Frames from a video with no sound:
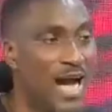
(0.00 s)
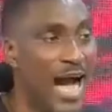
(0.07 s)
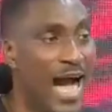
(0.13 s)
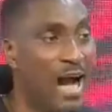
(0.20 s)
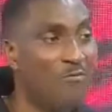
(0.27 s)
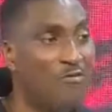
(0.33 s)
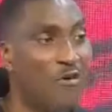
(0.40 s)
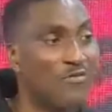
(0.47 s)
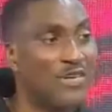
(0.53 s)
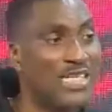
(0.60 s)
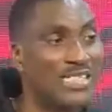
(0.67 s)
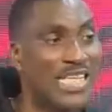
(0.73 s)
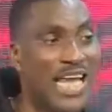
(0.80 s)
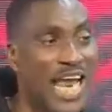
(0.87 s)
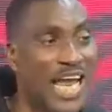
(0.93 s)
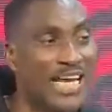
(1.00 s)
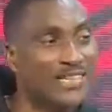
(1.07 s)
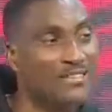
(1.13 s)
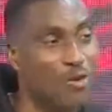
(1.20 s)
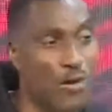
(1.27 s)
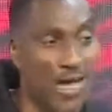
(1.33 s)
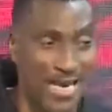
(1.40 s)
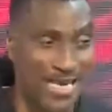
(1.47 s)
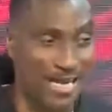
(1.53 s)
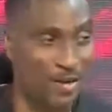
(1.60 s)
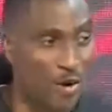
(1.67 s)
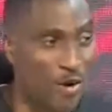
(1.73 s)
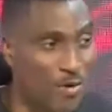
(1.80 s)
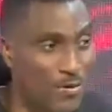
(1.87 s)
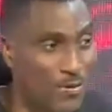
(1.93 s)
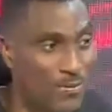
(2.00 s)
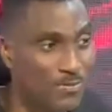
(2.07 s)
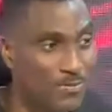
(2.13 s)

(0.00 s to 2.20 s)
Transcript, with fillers: half of the salary is already gone.